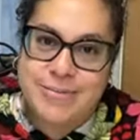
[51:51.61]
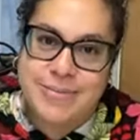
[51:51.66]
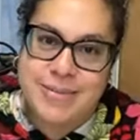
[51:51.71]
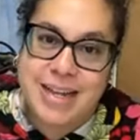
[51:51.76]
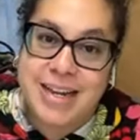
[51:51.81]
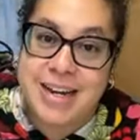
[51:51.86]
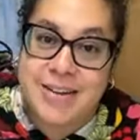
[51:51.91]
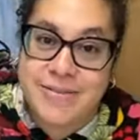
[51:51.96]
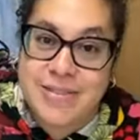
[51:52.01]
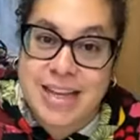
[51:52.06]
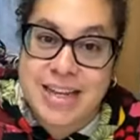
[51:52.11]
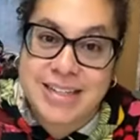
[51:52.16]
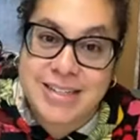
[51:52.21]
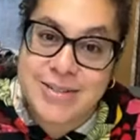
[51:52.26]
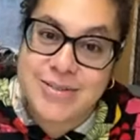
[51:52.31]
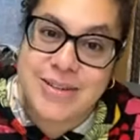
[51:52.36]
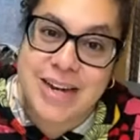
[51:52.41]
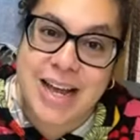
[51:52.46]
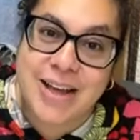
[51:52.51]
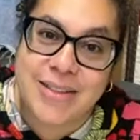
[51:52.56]
And if they
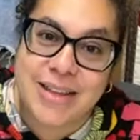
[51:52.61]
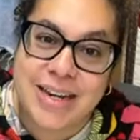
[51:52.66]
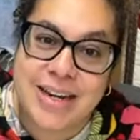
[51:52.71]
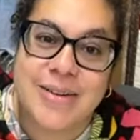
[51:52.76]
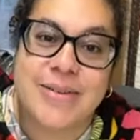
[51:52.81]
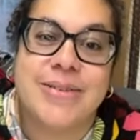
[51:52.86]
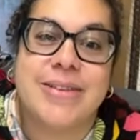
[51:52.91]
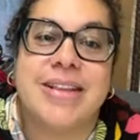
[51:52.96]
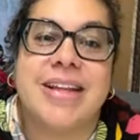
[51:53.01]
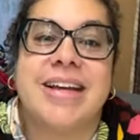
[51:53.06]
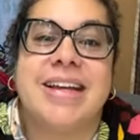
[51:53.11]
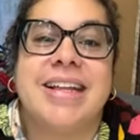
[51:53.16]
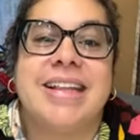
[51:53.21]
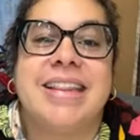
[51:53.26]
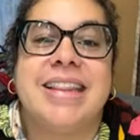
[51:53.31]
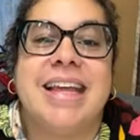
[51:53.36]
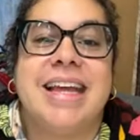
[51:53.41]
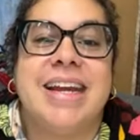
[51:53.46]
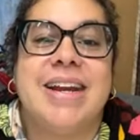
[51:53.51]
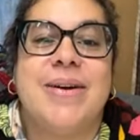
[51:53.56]
do, now they know that
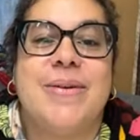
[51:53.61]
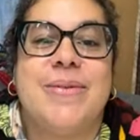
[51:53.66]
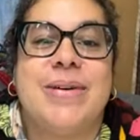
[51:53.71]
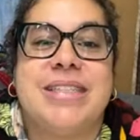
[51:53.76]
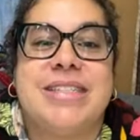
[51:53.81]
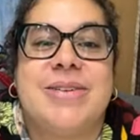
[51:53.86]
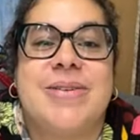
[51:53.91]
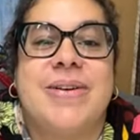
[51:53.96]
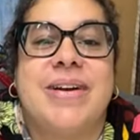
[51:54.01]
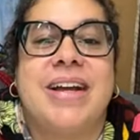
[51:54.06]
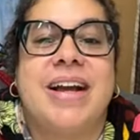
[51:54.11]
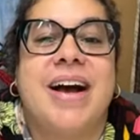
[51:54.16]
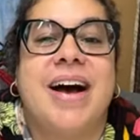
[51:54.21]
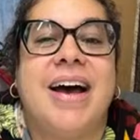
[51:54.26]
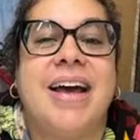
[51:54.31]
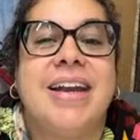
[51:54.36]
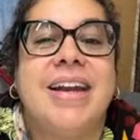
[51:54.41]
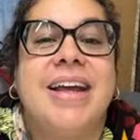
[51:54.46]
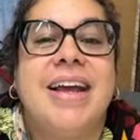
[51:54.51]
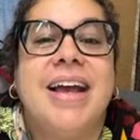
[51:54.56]
they know what's going on.